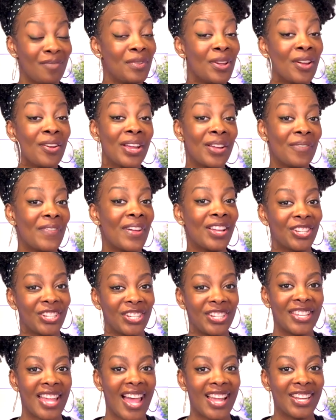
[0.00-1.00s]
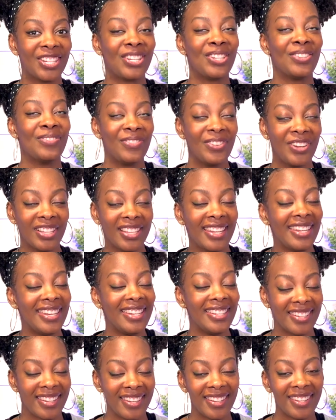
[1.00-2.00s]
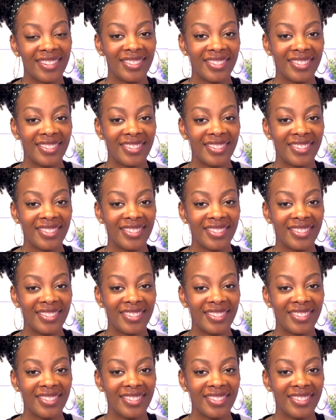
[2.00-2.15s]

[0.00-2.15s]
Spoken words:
mirroring function is actually really easy to use.